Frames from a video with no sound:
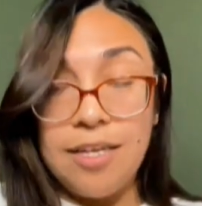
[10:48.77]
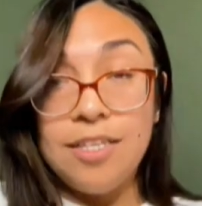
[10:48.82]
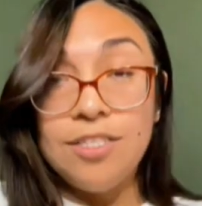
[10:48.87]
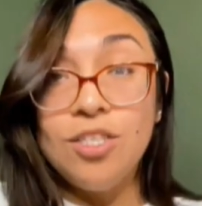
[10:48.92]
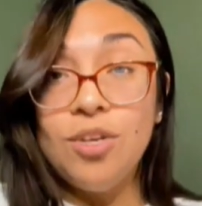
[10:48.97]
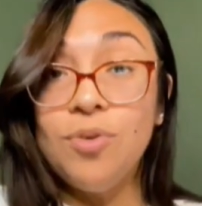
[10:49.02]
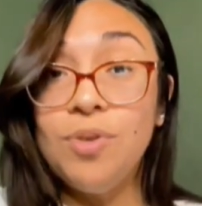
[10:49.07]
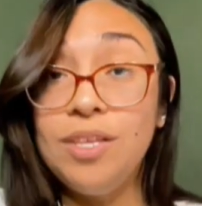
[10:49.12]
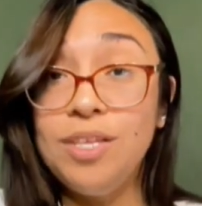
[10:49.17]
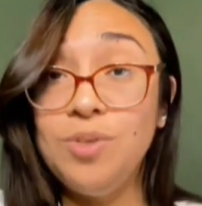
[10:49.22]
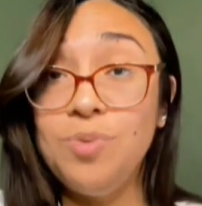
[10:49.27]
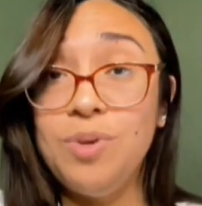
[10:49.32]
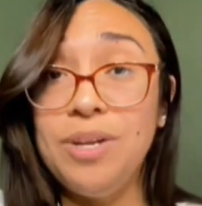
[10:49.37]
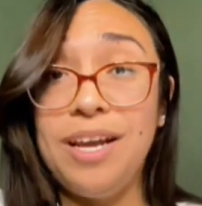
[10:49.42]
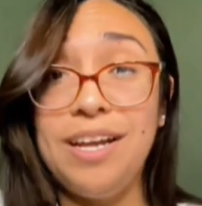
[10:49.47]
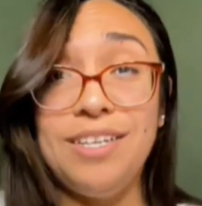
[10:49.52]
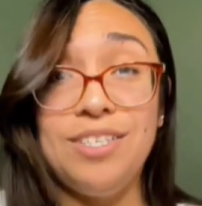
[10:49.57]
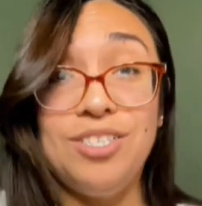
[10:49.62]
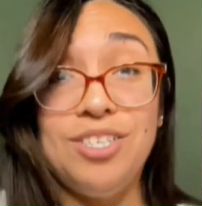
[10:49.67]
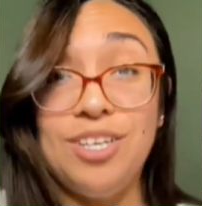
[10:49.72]
So this one
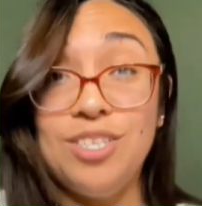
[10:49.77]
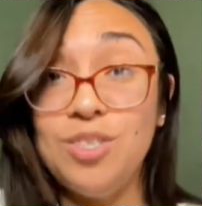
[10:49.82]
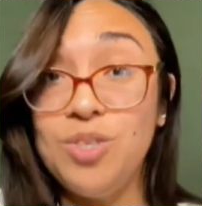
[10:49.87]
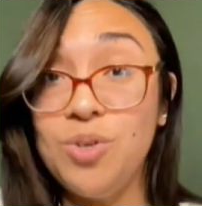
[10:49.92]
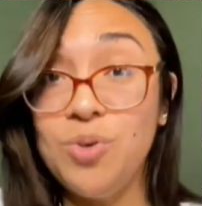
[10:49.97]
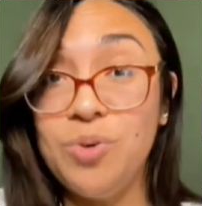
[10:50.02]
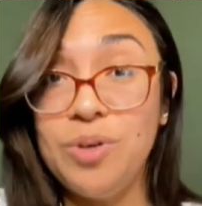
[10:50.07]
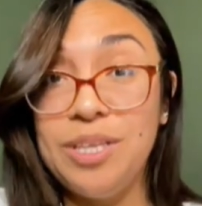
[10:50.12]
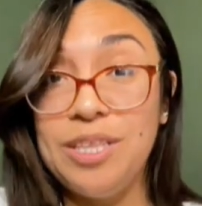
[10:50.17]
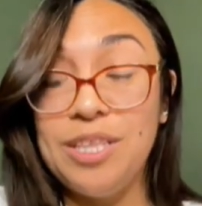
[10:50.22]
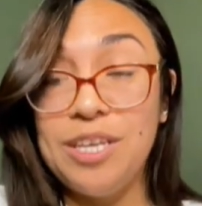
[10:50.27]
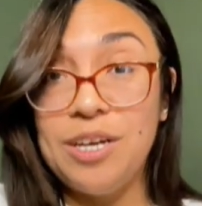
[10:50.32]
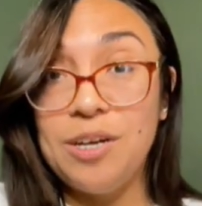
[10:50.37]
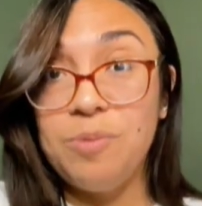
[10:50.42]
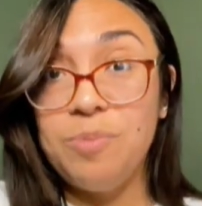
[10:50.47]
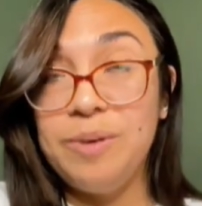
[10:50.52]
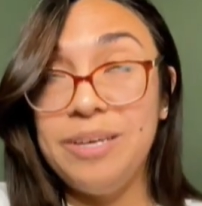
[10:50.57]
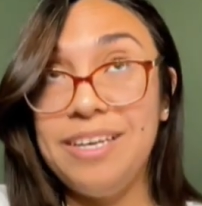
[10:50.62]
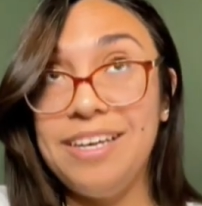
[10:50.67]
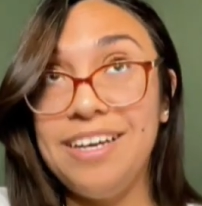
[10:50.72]
I just threw in there
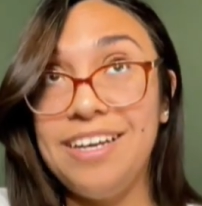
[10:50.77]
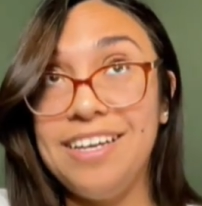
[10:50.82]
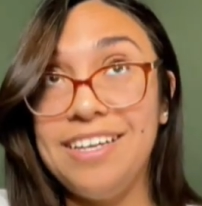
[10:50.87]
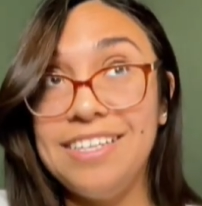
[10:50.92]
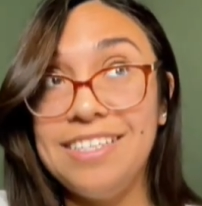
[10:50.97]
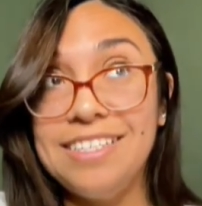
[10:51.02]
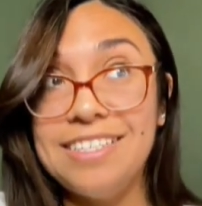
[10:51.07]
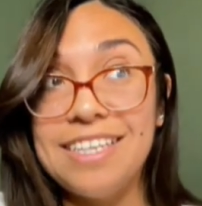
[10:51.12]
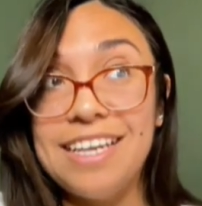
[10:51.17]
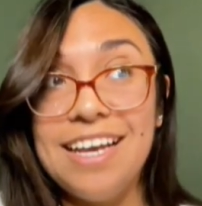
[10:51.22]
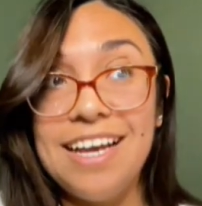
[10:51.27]
because